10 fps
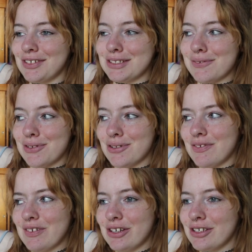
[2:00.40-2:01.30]
First of all,
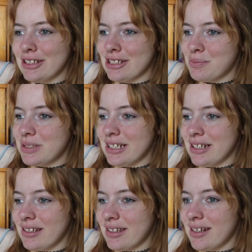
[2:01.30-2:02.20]
if I don't lip
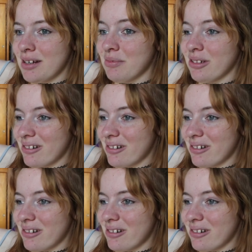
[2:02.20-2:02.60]
sync, then I'm